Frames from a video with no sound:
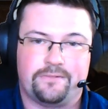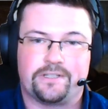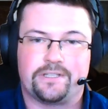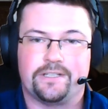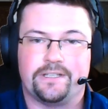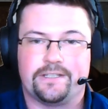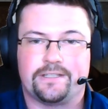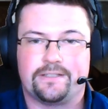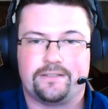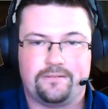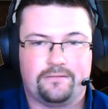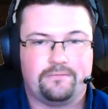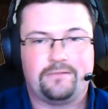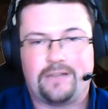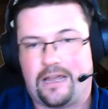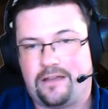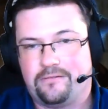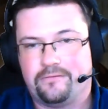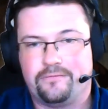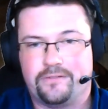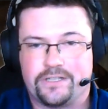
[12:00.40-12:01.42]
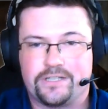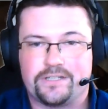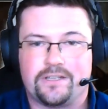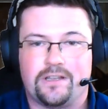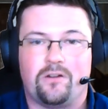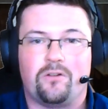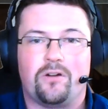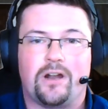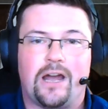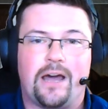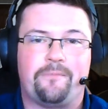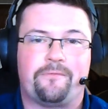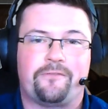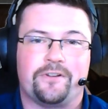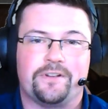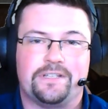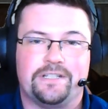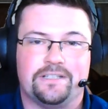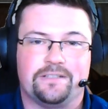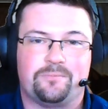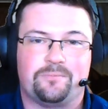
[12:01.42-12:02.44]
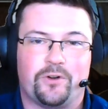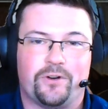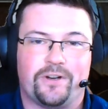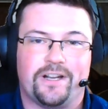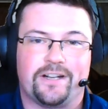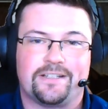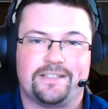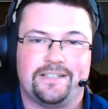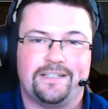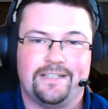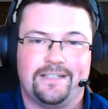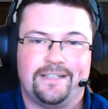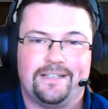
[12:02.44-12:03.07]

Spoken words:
which is our upfront yield product.